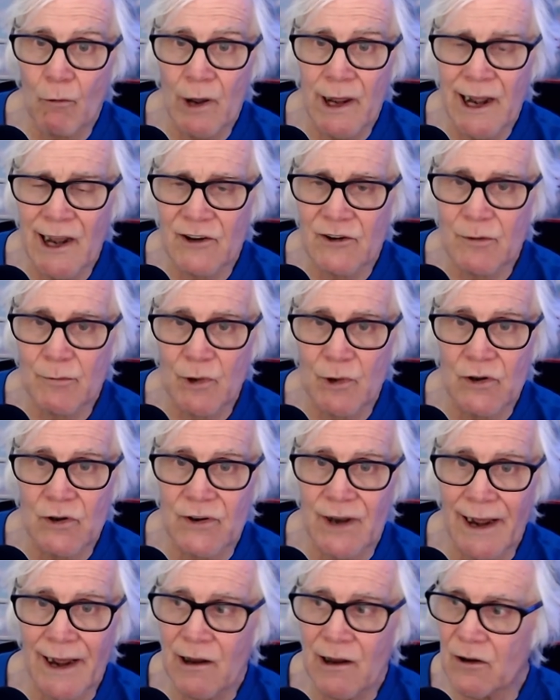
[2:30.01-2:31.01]
had some good
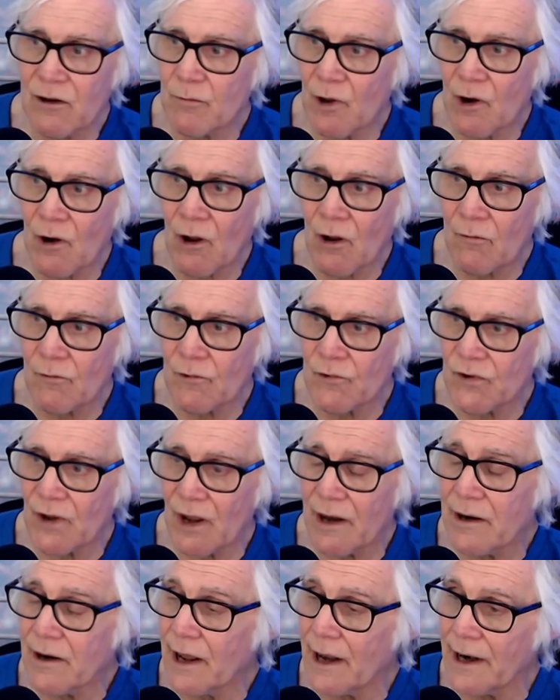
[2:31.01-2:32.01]
talent, but all of a
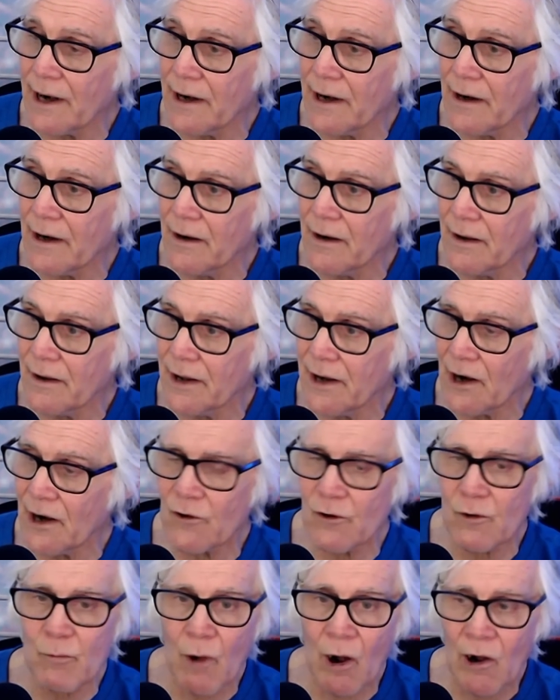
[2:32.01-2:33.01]
sudden, and in the
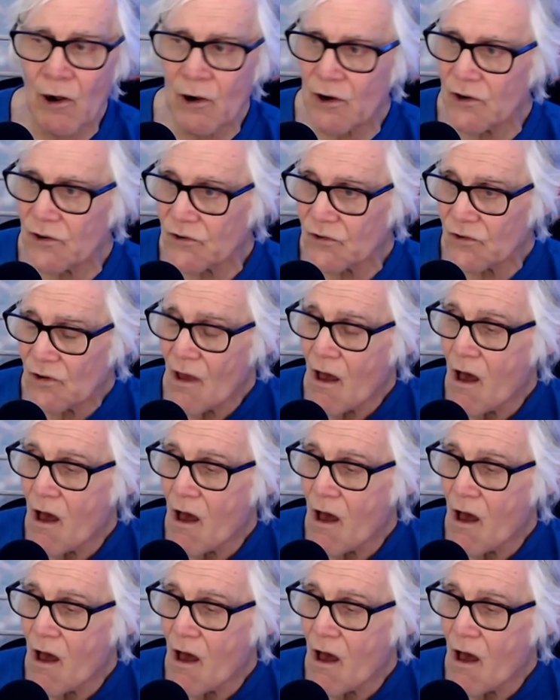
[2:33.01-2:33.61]
other markets,